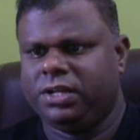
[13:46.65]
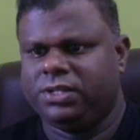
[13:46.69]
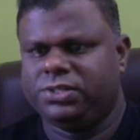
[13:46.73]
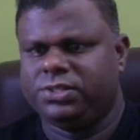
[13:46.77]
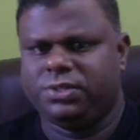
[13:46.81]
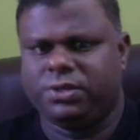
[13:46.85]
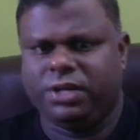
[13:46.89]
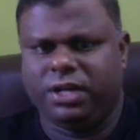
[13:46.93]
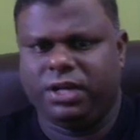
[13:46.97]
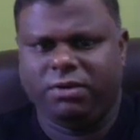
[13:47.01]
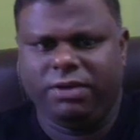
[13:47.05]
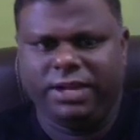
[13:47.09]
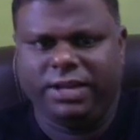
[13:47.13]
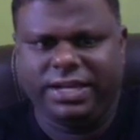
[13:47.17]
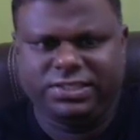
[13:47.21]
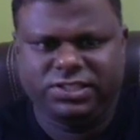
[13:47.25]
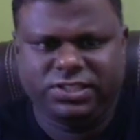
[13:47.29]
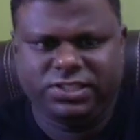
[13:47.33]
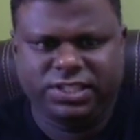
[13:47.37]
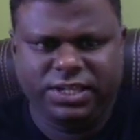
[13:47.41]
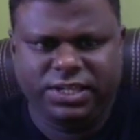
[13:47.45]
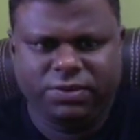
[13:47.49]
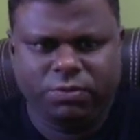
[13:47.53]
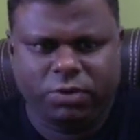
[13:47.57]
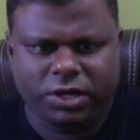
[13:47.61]
So now
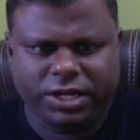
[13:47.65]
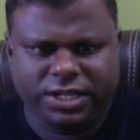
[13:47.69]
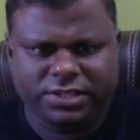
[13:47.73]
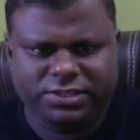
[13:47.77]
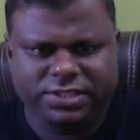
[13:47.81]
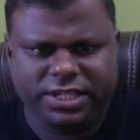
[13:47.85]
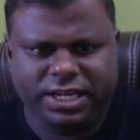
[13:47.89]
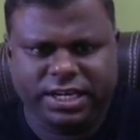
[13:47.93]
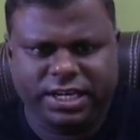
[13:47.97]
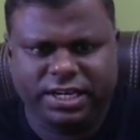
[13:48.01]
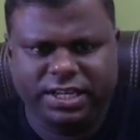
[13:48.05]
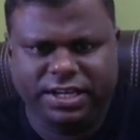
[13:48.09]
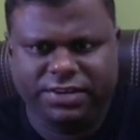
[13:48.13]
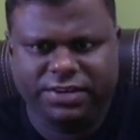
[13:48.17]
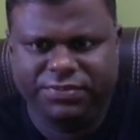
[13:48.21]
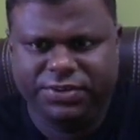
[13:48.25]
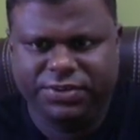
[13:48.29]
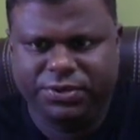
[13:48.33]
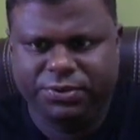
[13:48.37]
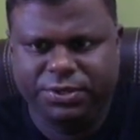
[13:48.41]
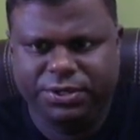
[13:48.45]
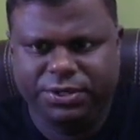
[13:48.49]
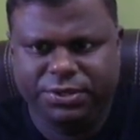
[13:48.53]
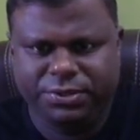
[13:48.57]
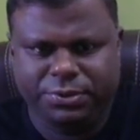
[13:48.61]
let's see what exactly are we
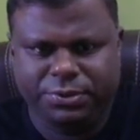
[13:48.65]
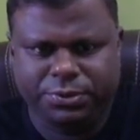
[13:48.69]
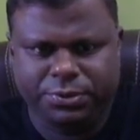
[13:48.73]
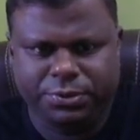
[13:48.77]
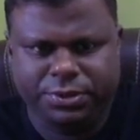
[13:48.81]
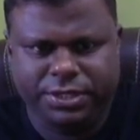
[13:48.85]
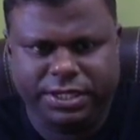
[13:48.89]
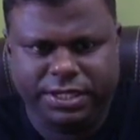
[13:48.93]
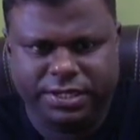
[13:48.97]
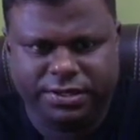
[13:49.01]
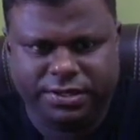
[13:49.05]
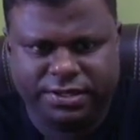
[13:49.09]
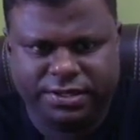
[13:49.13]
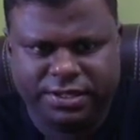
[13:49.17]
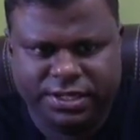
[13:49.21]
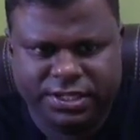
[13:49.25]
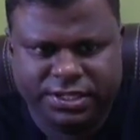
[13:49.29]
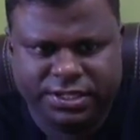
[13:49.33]
going to do here.